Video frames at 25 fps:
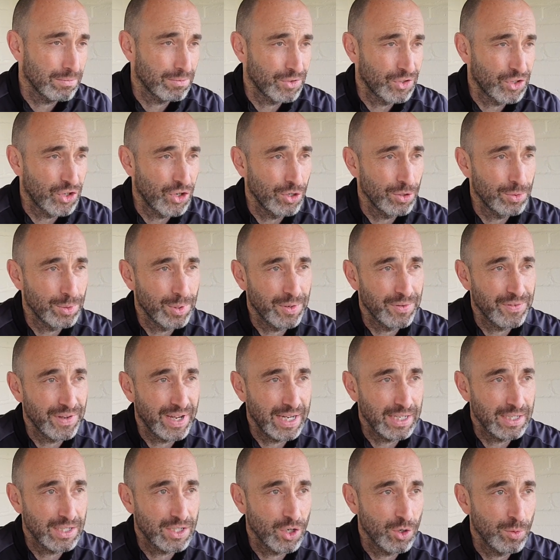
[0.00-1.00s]
Could we have
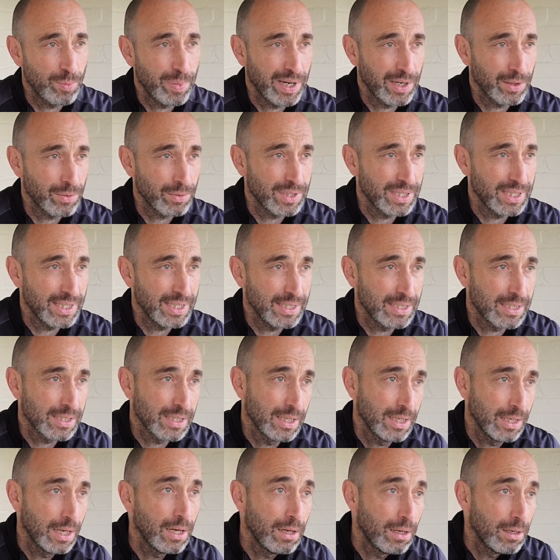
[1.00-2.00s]
had two penalties?
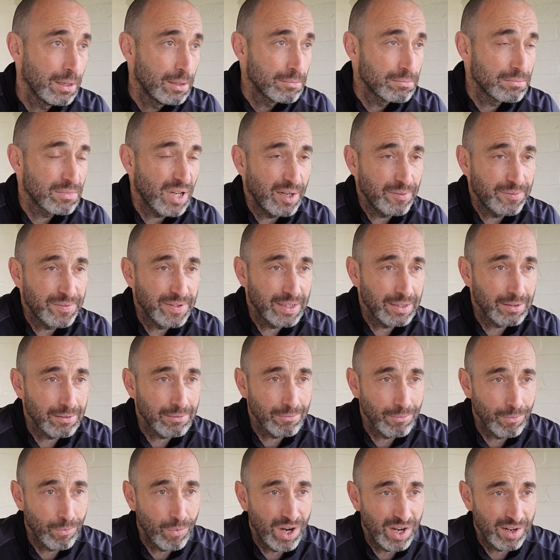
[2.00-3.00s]
I think
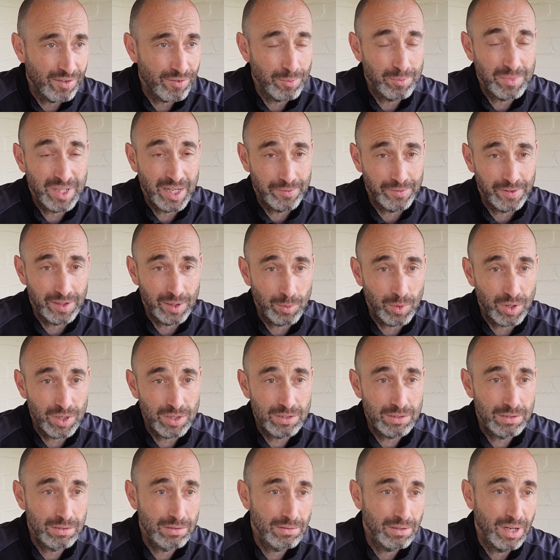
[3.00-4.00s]
one of them definitely
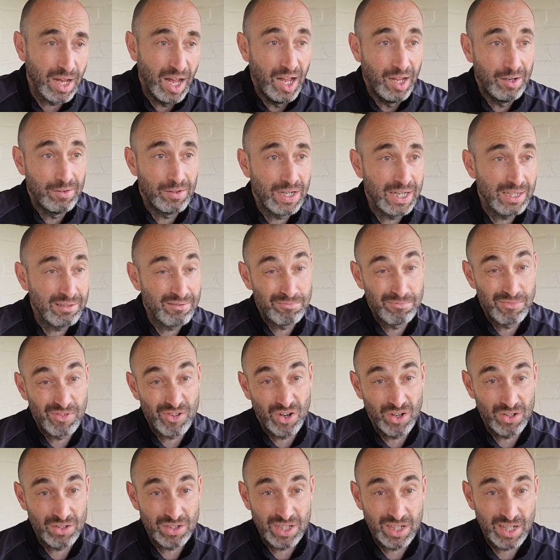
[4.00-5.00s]
was. All right,
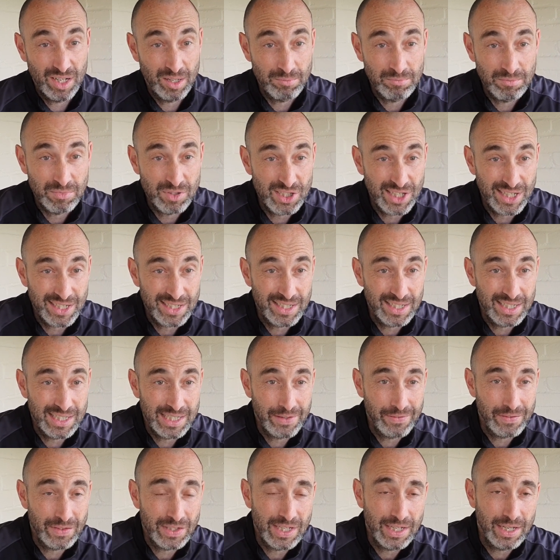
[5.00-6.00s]
granted, I'm 60,
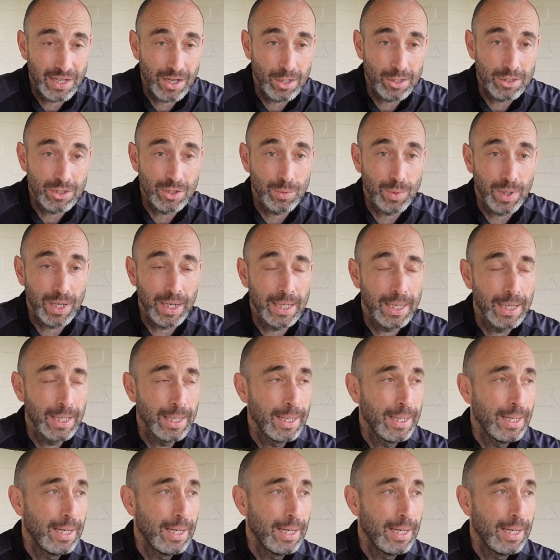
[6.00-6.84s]
70 yards away.